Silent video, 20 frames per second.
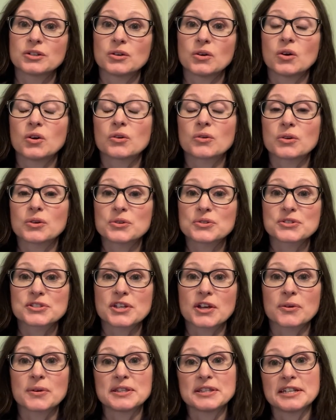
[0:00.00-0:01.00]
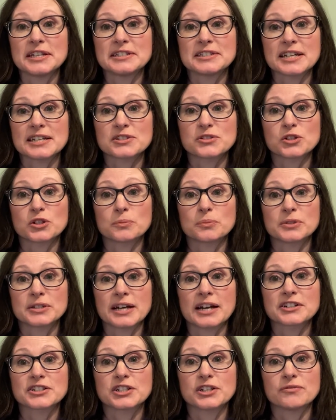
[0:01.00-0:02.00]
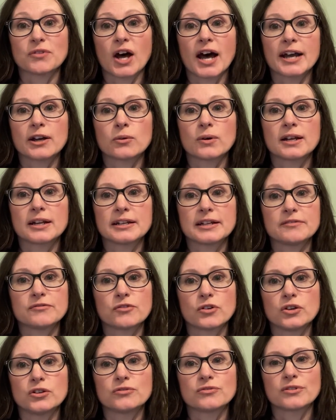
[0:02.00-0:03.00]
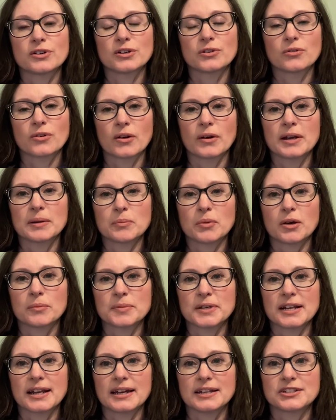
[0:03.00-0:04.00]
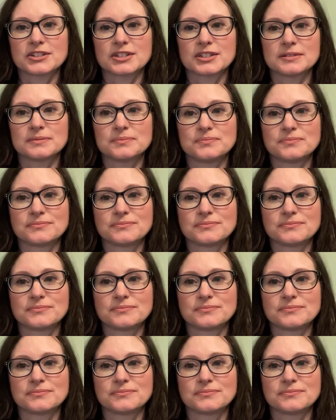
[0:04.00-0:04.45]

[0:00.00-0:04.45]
or also in the industrial production of high-quality food for a growing population.